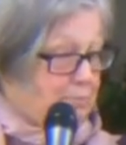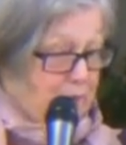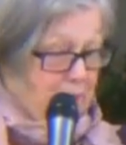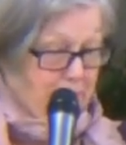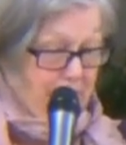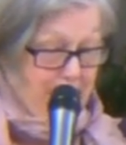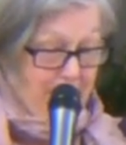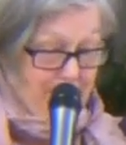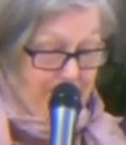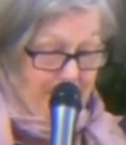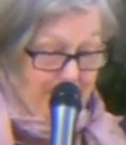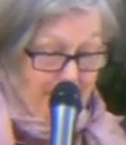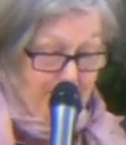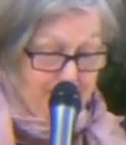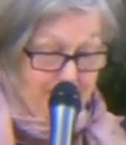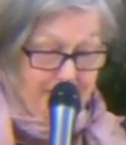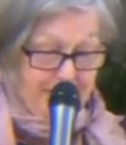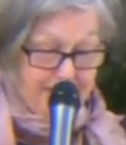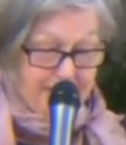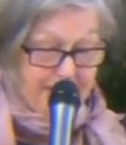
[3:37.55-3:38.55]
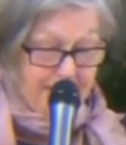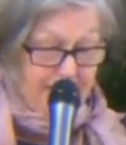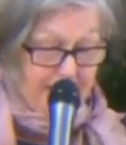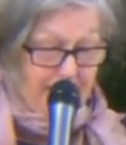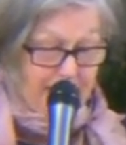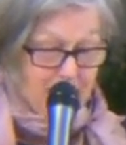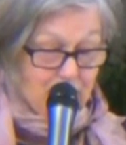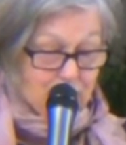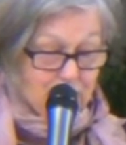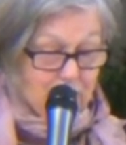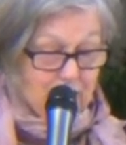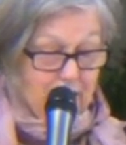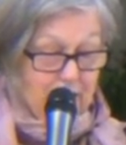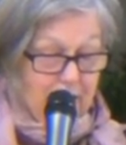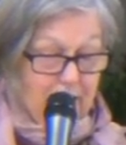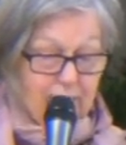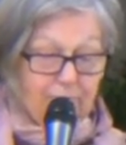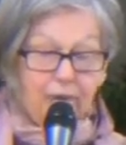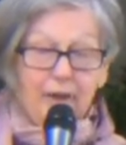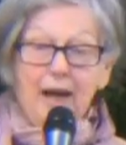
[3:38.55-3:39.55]
preparing a pizza lunch
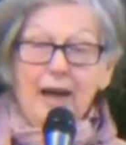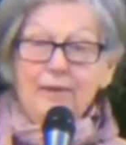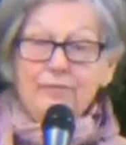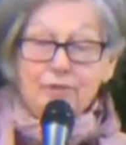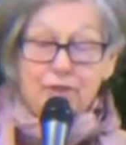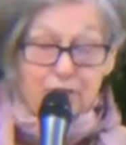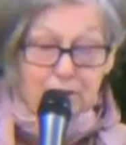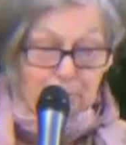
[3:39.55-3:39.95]
for after